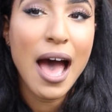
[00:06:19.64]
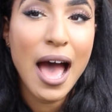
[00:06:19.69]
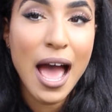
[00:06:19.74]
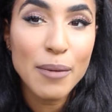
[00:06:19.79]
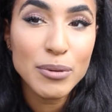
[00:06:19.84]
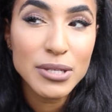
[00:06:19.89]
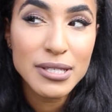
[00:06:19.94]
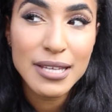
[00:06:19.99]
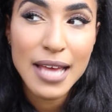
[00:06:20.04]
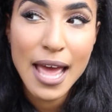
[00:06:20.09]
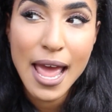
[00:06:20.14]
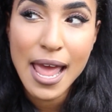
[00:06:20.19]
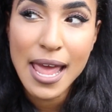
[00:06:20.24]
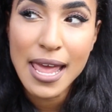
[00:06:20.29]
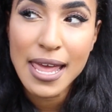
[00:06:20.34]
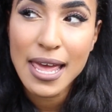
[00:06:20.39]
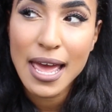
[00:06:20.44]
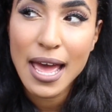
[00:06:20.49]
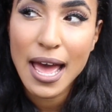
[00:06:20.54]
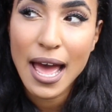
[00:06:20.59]
I would
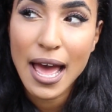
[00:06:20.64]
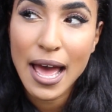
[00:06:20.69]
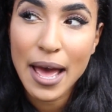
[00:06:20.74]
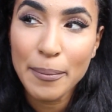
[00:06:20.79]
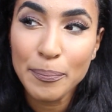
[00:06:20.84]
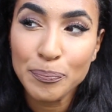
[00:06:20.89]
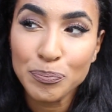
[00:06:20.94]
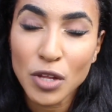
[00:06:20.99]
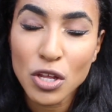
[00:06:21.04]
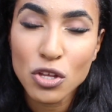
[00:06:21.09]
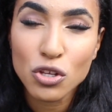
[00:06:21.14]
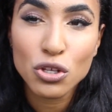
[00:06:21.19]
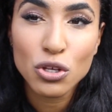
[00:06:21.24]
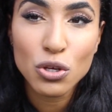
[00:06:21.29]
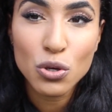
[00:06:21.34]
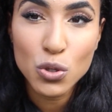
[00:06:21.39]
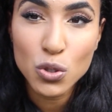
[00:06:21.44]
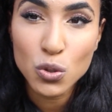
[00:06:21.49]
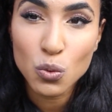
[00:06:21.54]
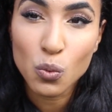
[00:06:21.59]
say
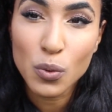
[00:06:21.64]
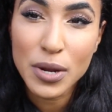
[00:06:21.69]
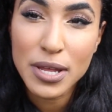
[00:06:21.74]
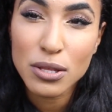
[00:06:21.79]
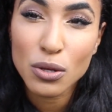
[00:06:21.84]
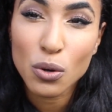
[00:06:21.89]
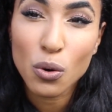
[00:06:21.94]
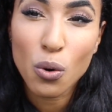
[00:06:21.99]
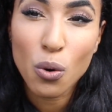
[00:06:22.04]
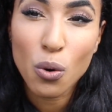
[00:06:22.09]
use with